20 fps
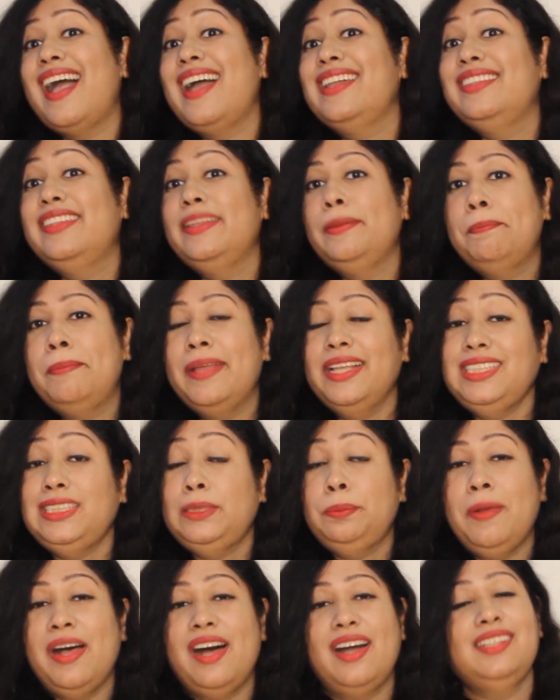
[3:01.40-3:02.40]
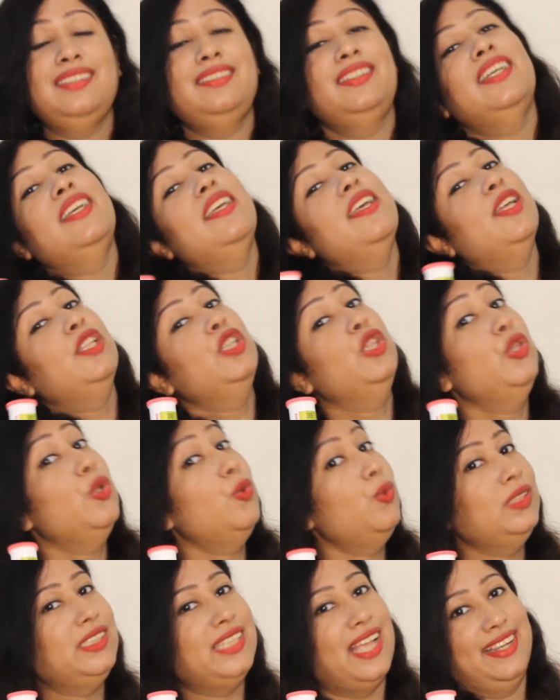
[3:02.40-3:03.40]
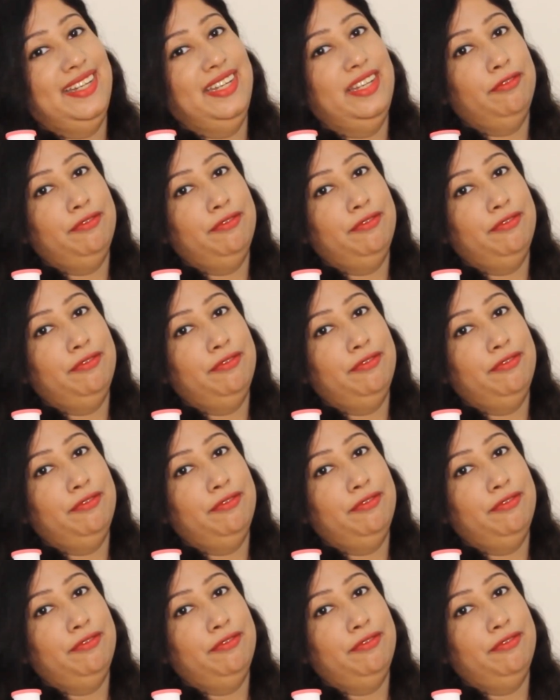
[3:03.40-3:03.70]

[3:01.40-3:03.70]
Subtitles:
And the best part? No side